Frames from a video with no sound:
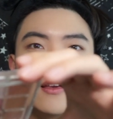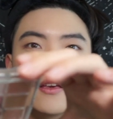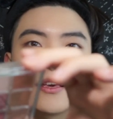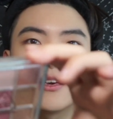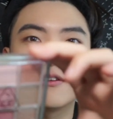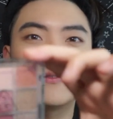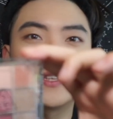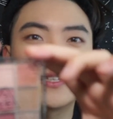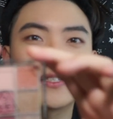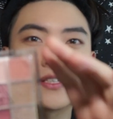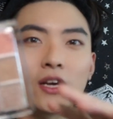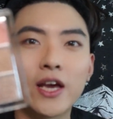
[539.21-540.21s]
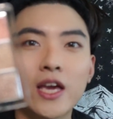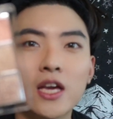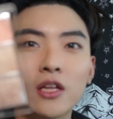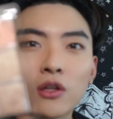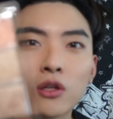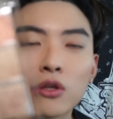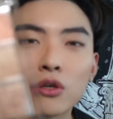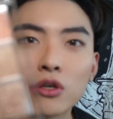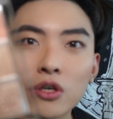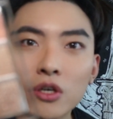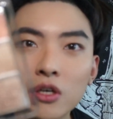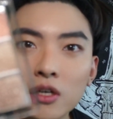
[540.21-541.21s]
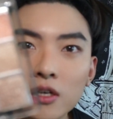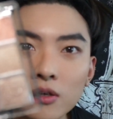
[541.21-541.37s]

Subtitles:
Give this a look.